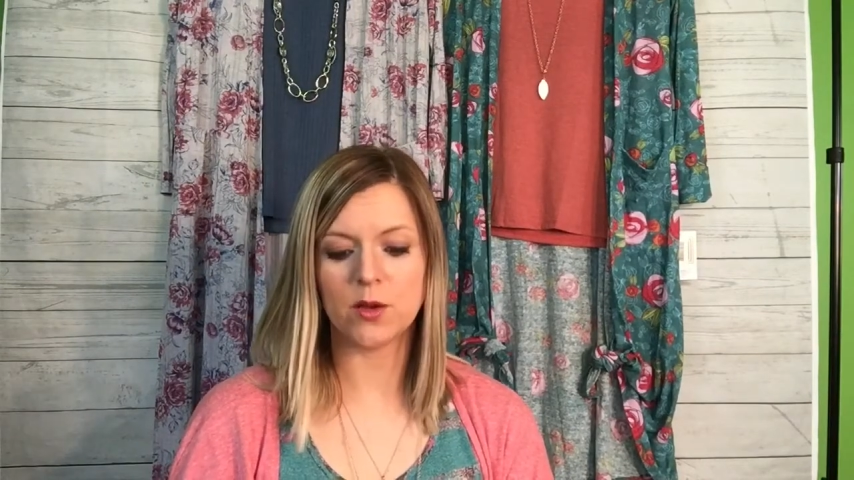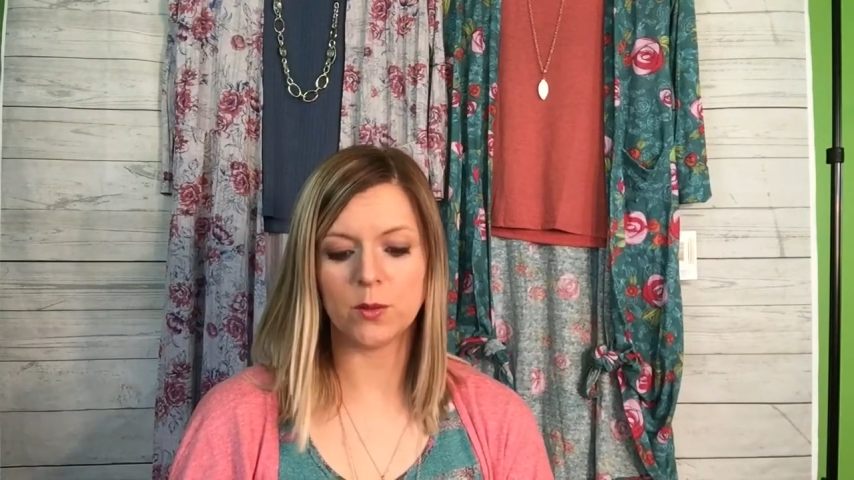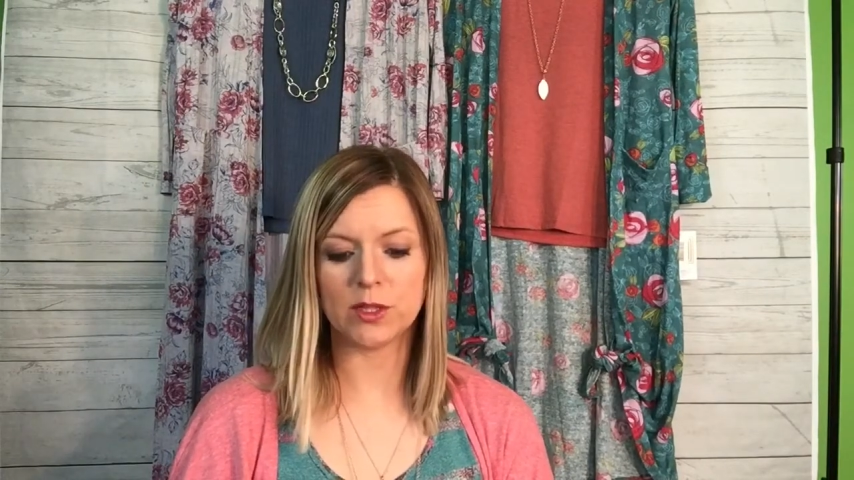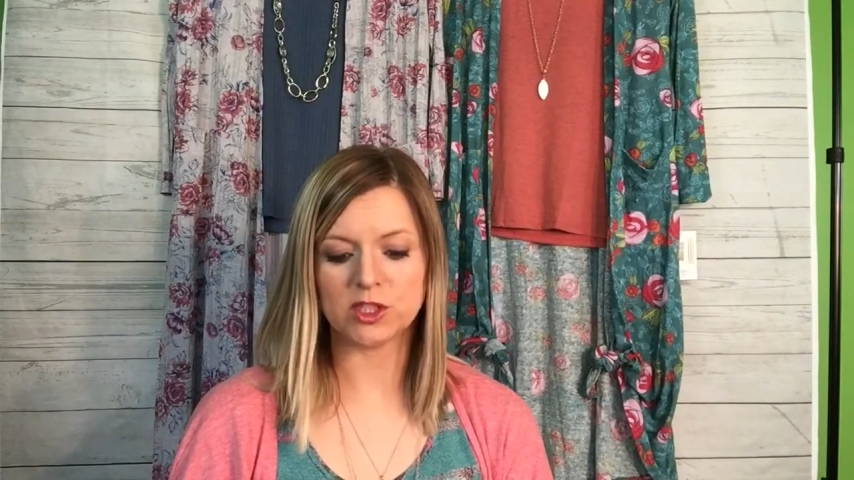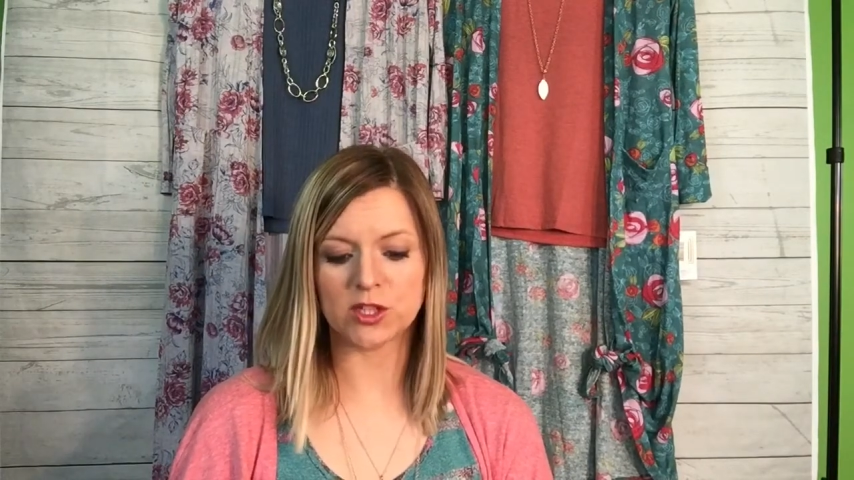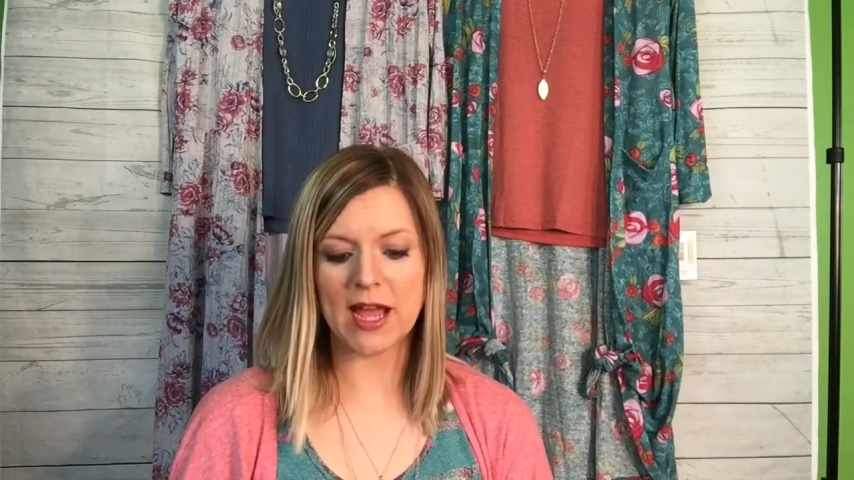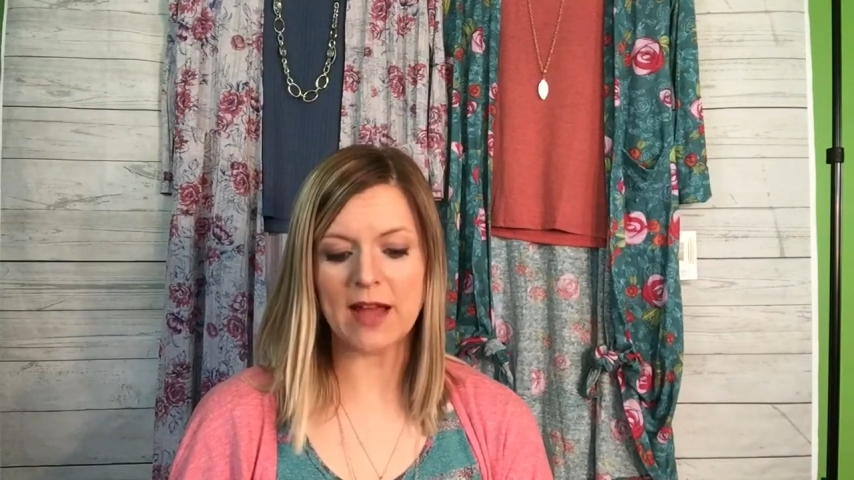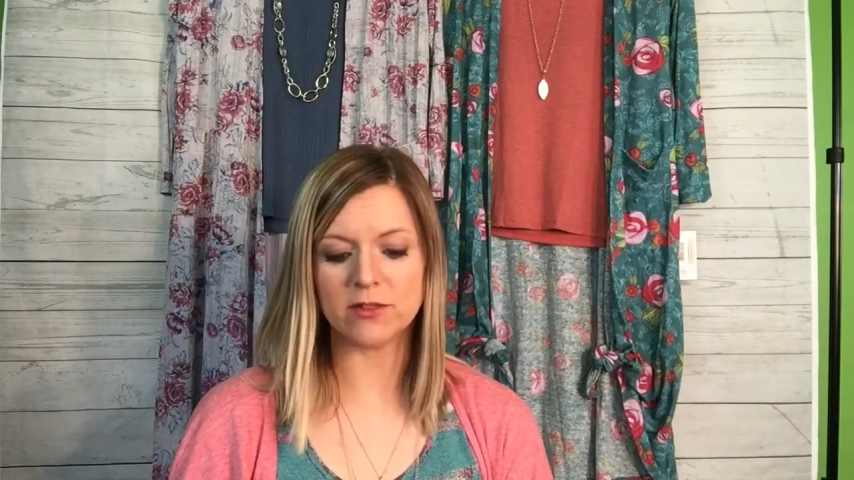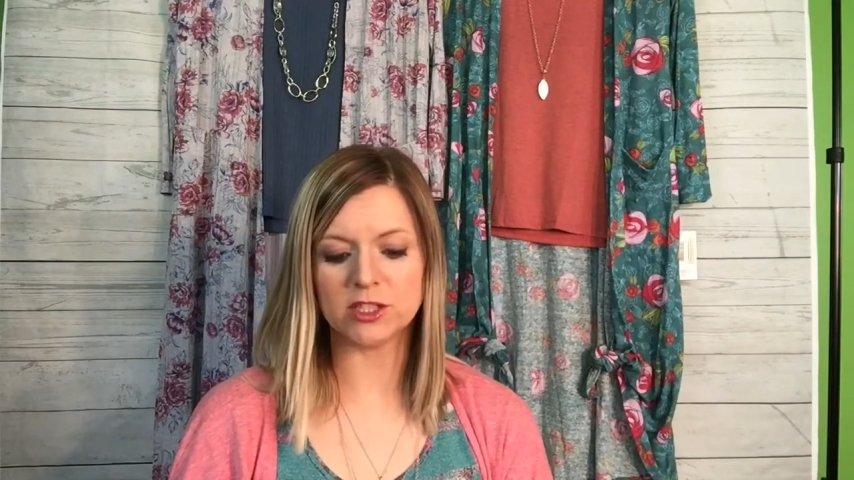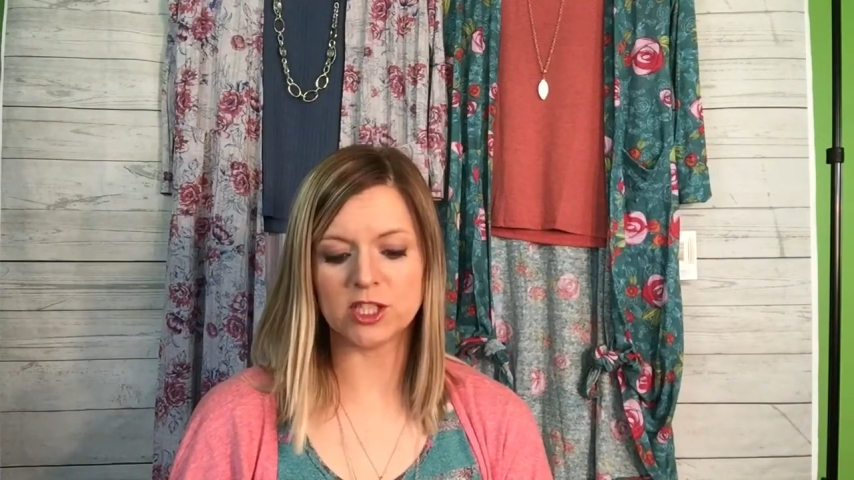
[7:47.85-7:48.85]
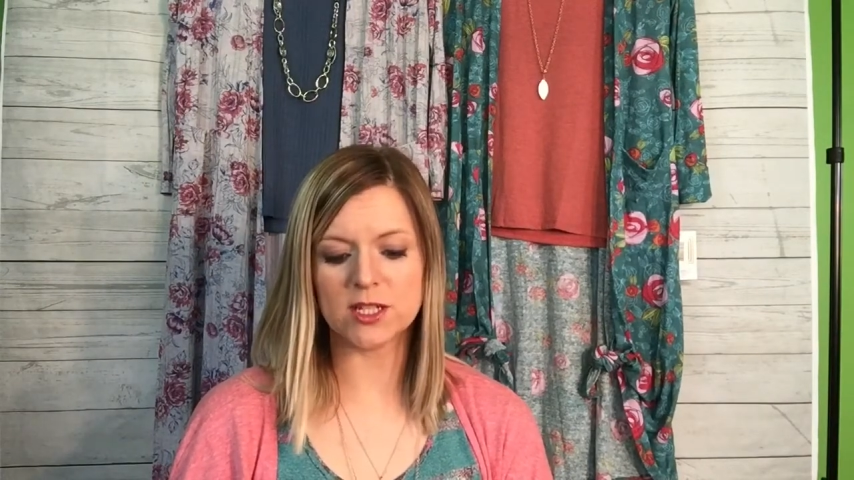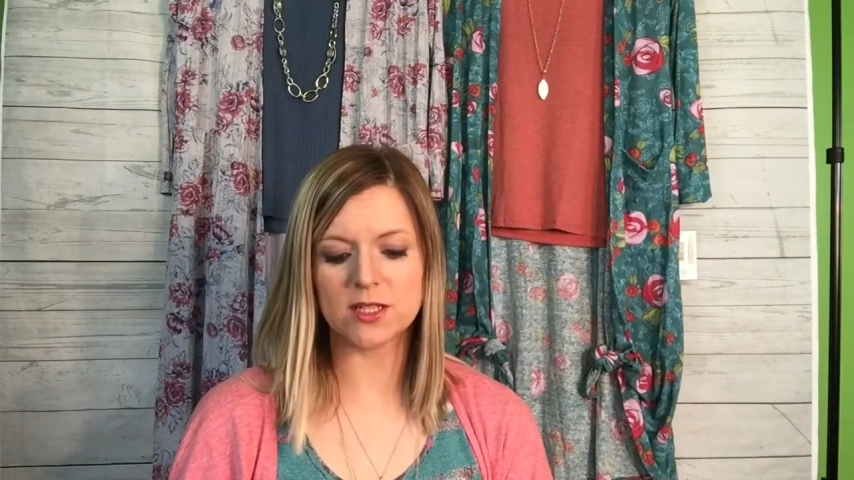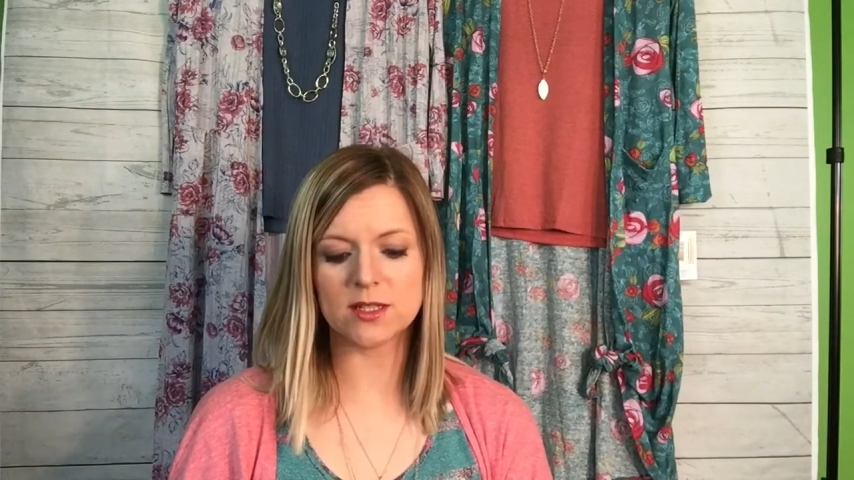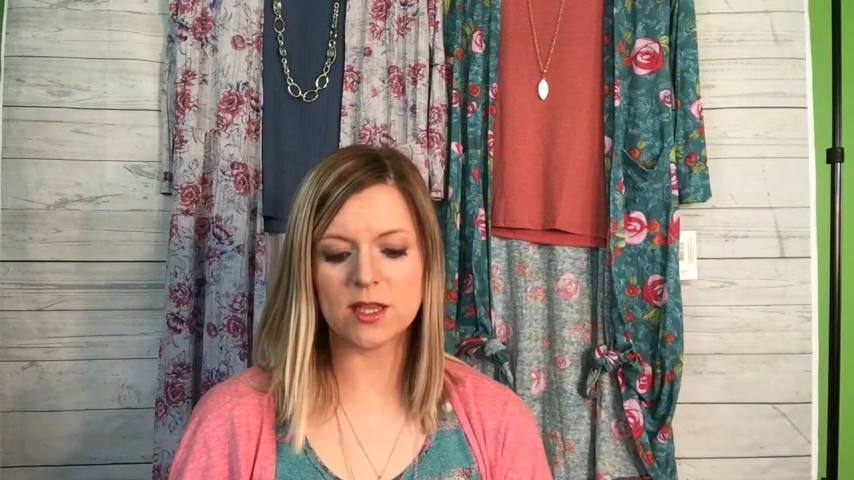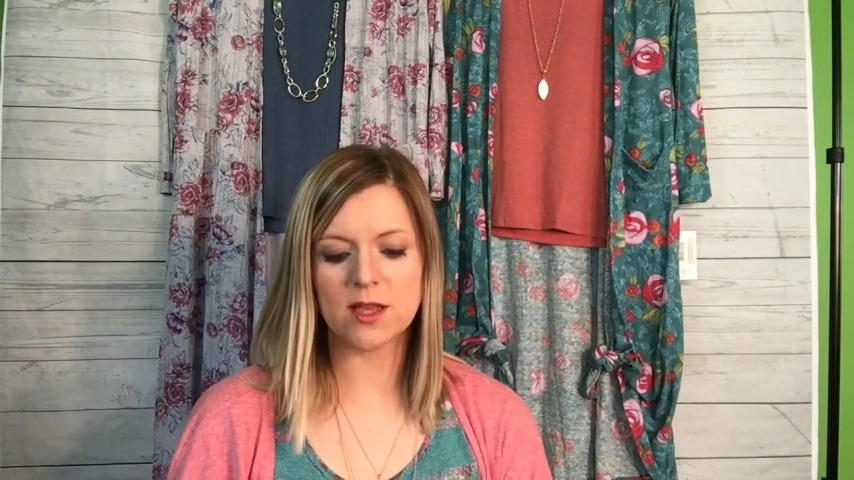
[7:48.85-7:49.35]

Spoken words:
what your average is.